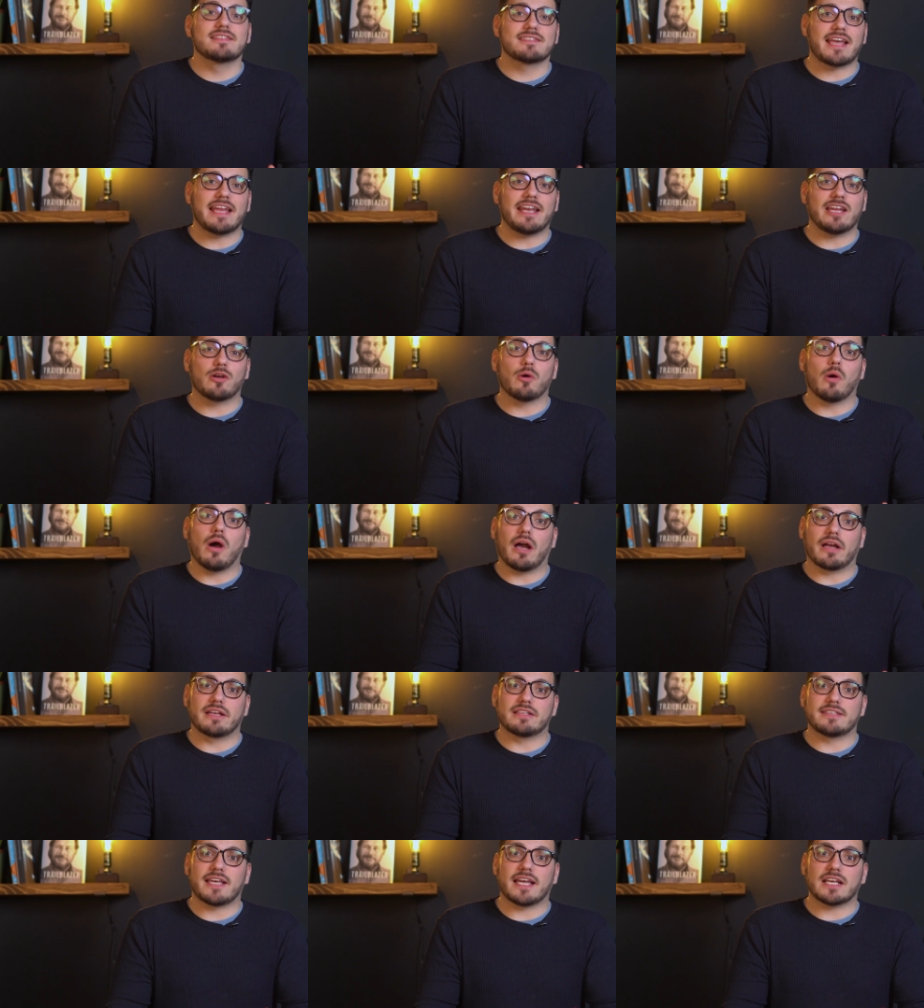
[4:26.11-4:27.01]
Technical
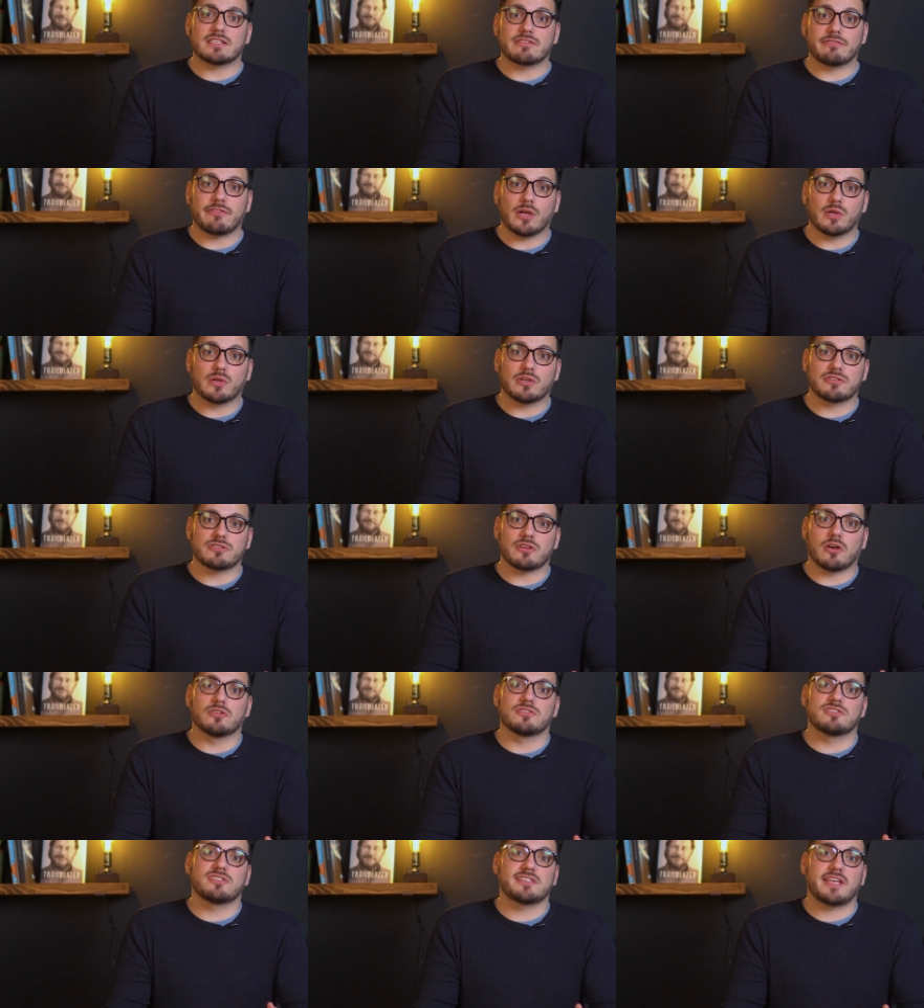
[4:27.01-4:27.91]
architects focus
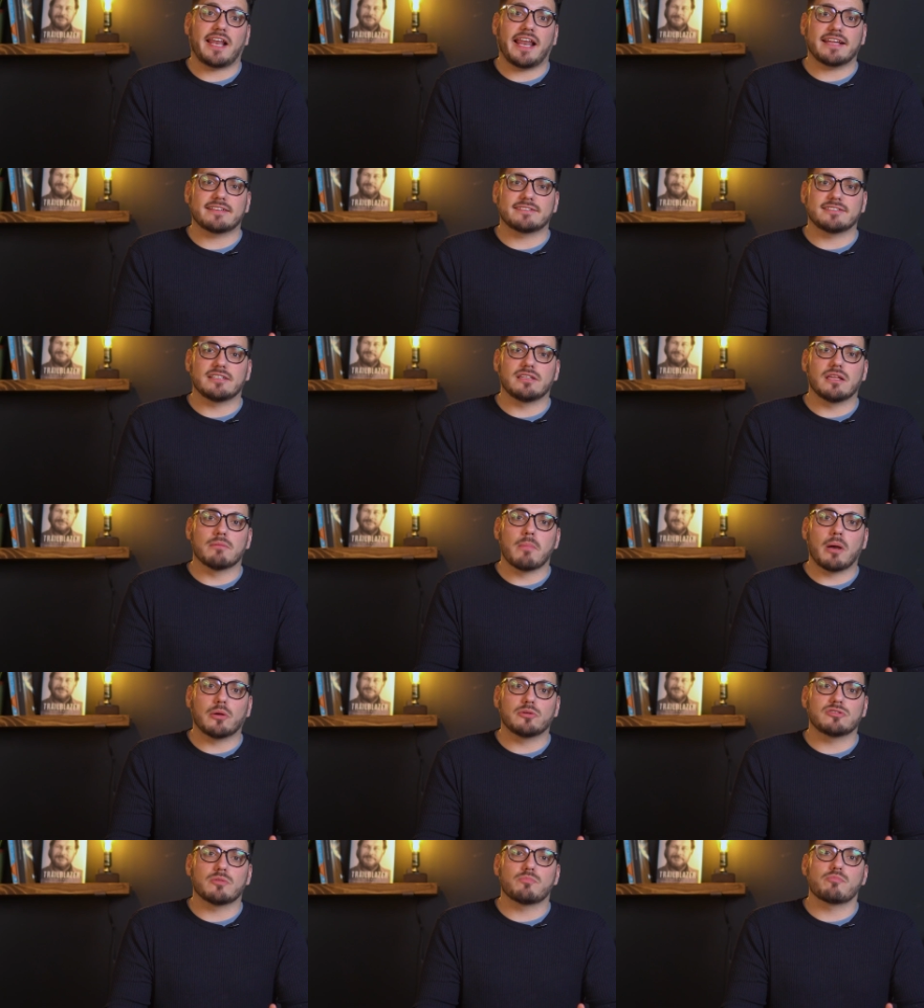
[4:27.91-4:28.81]
on selecting the
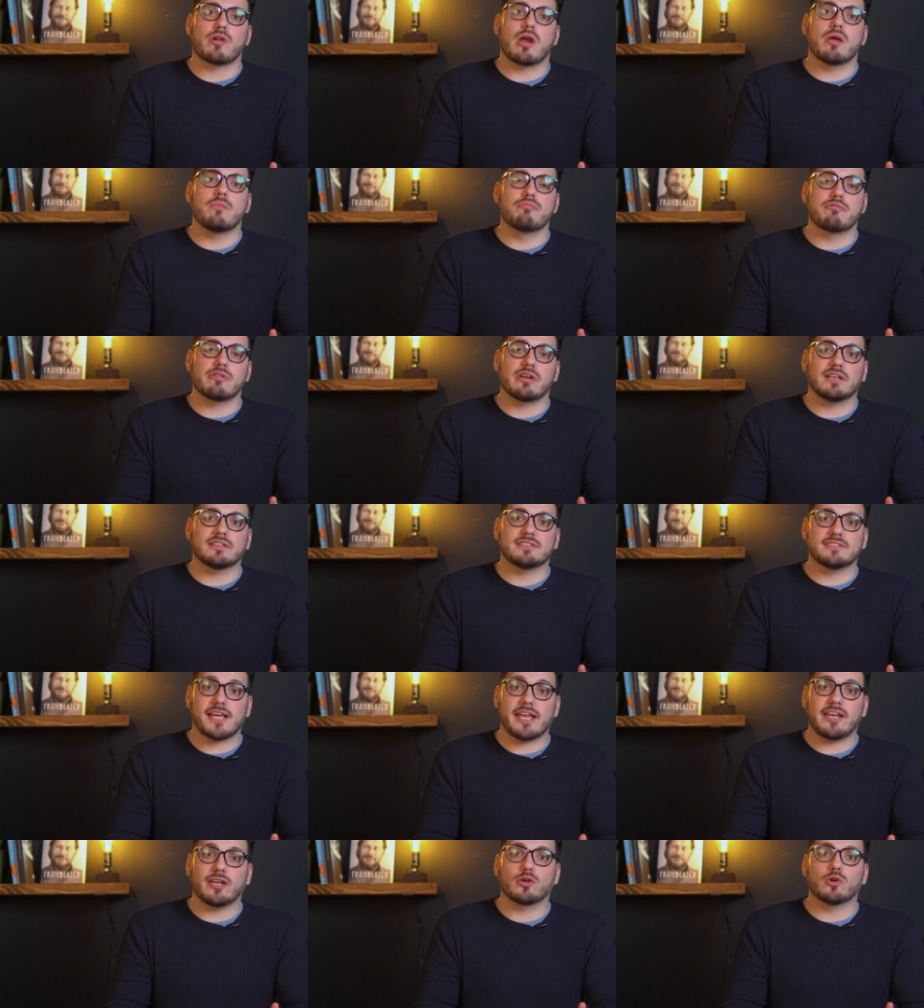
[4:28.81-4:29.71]
most appropriate
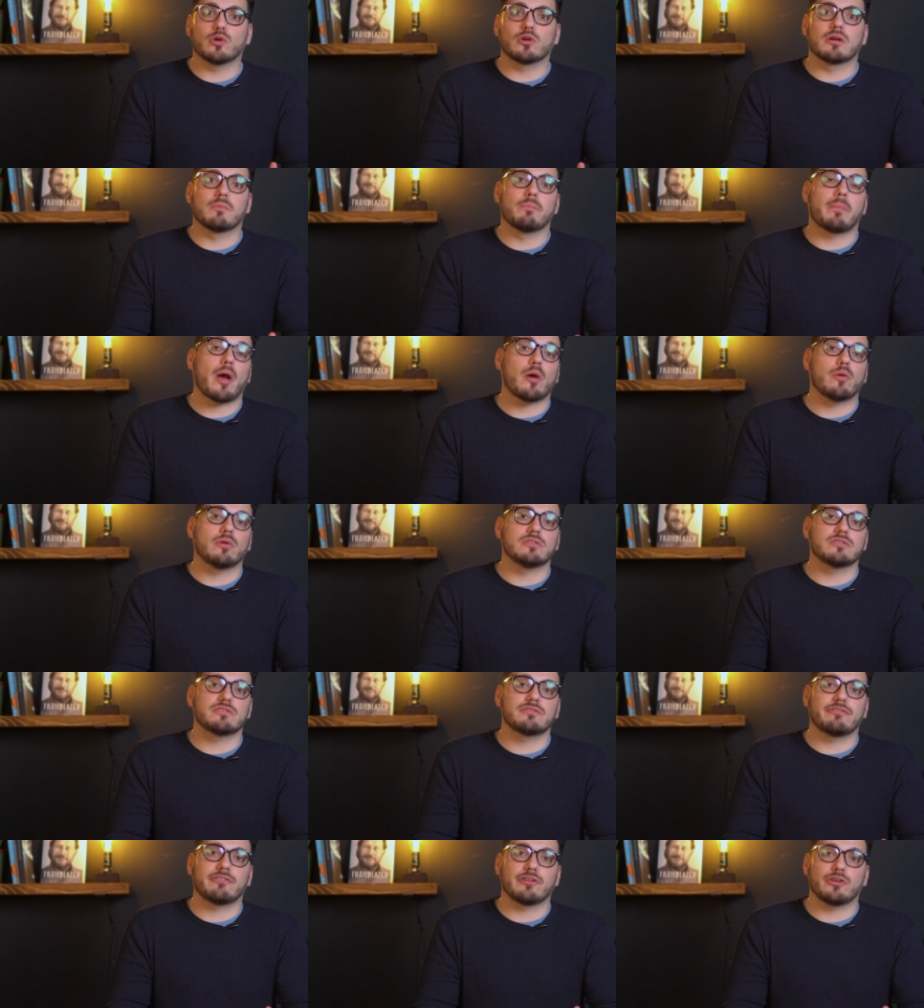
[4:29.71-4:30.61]
technical
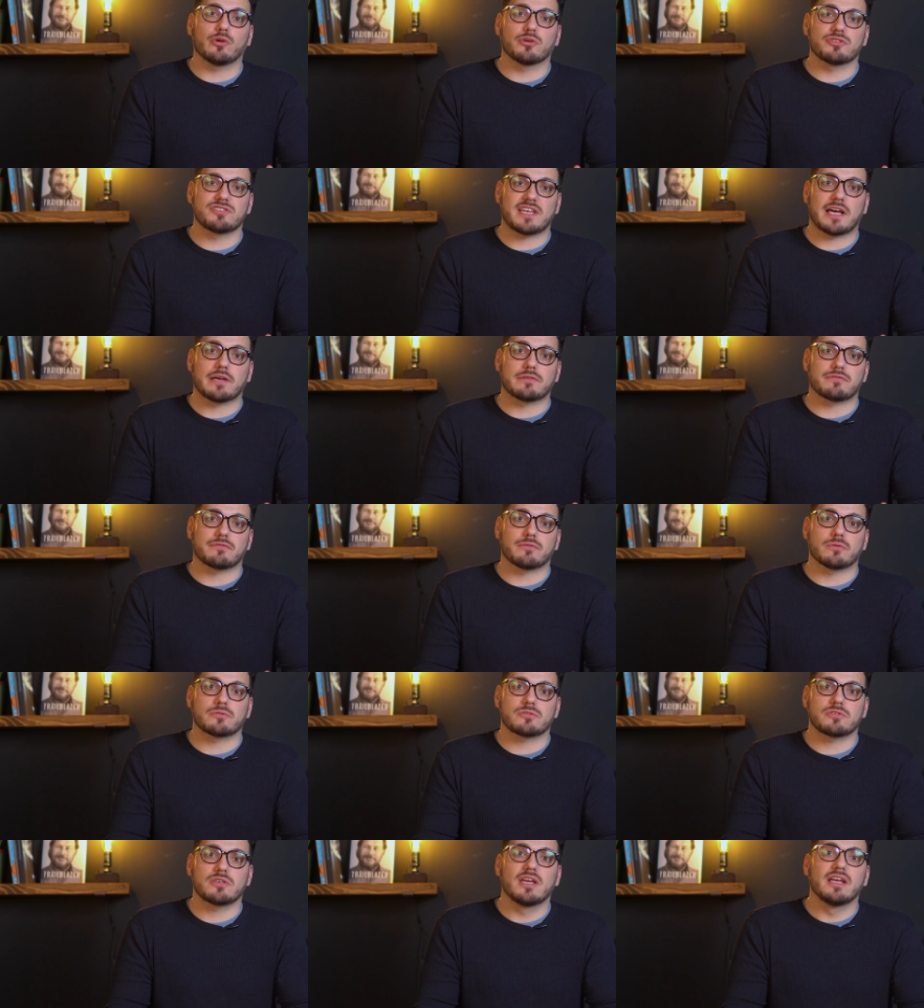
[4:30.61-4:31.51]
components for your
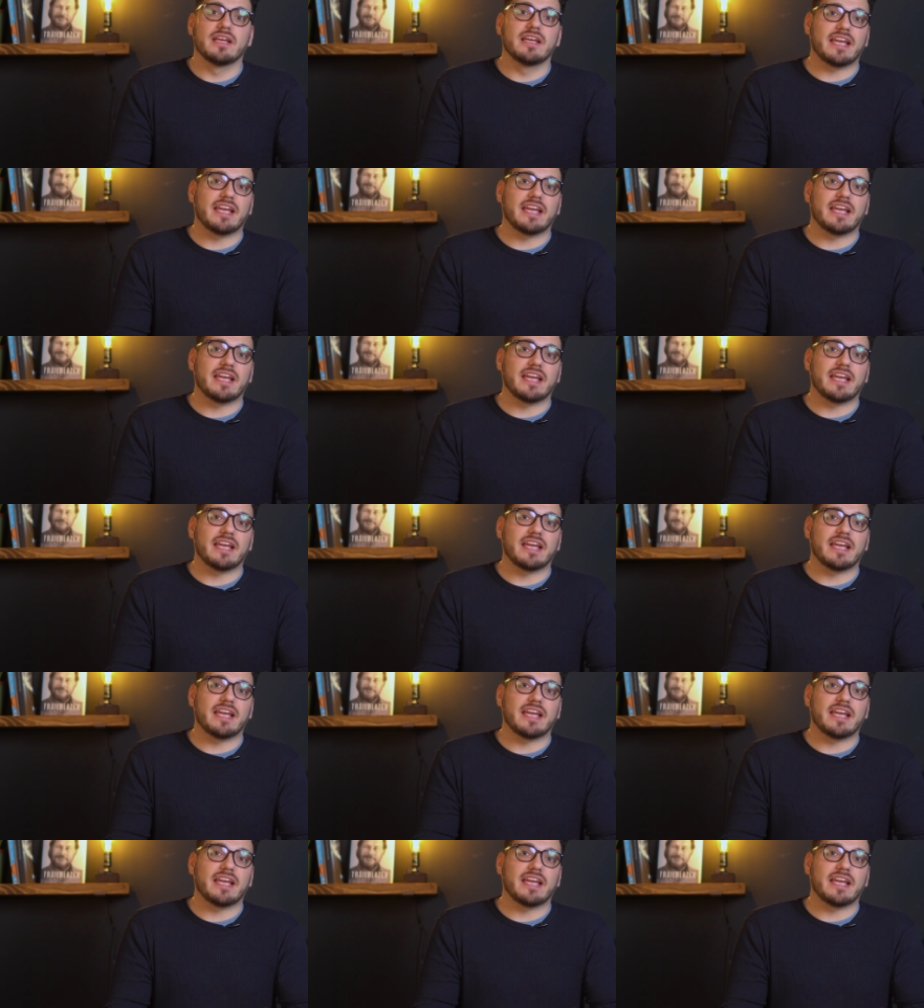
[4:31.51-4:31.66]
Salesforce